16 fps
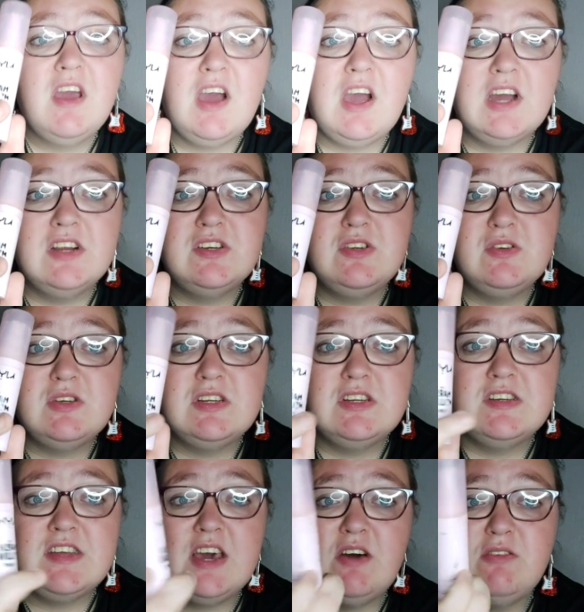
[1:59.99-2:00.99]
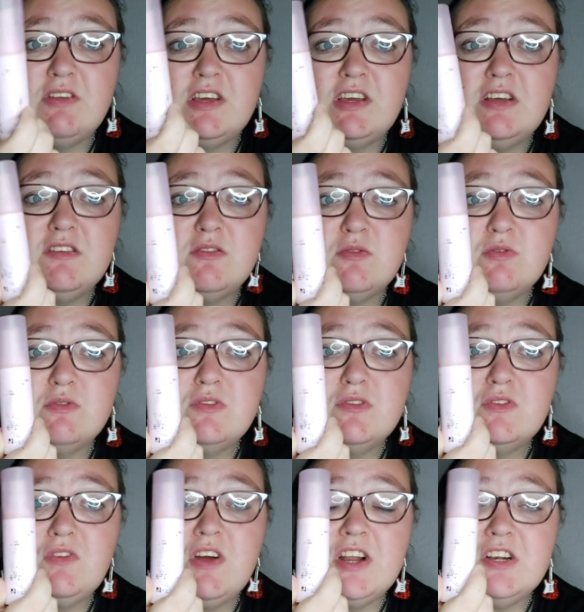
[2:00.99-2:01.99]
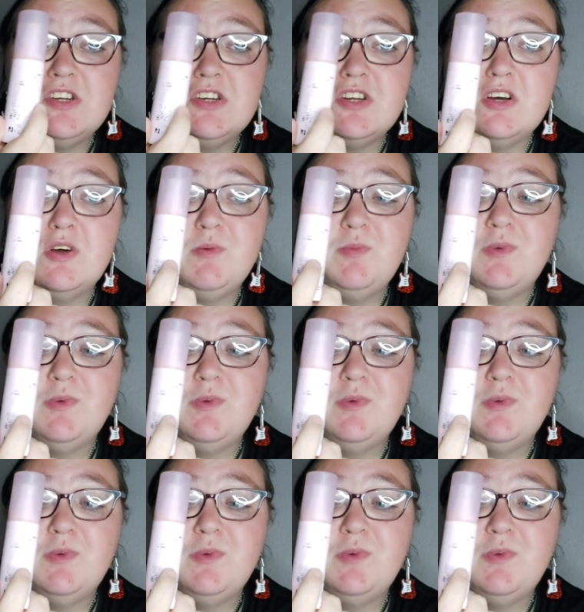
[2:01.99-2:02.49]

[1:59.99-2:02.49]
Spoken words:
As you can tell, like, it's all scratched up,